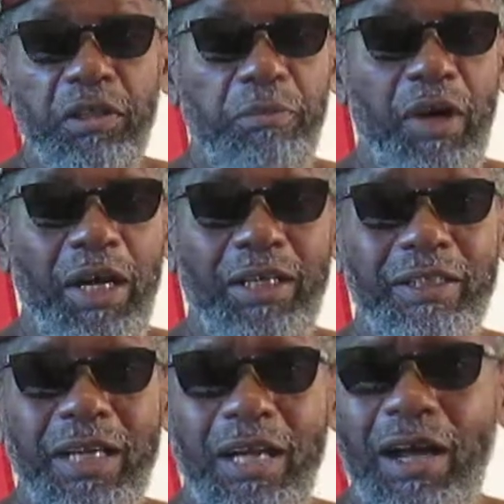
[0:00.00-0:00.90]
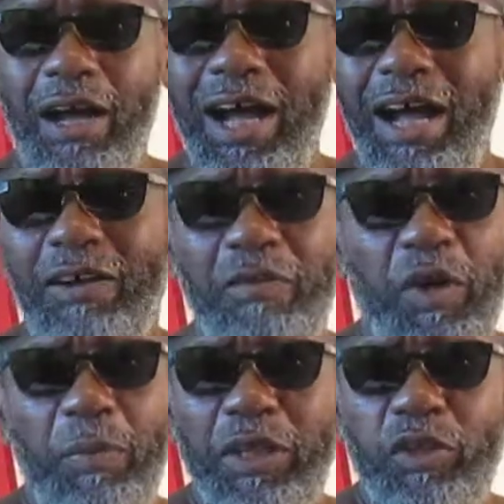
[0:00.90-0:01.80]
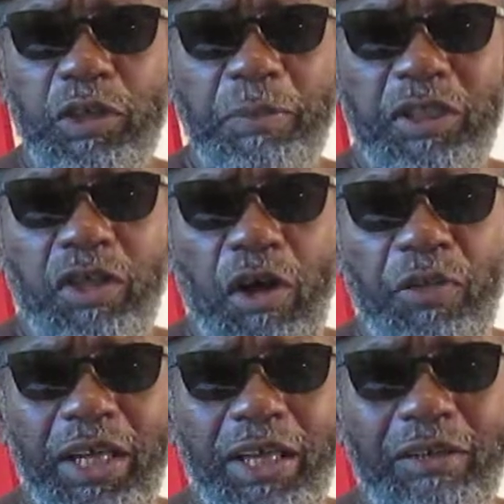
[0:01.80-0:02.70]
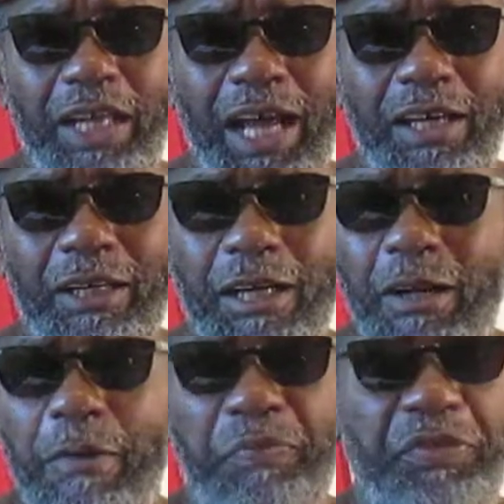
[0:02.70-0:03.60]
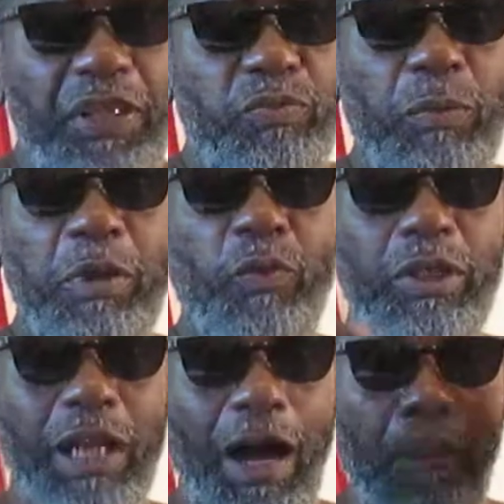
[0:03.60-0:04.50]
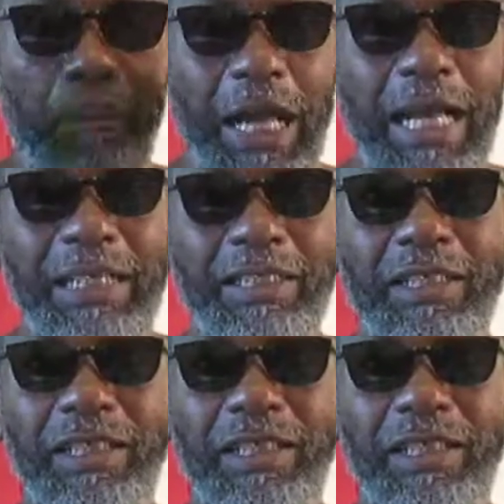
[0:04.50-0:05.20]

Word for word: your pioneers how come nobody talks about Dorothy Kilgallen. This woman was amazing,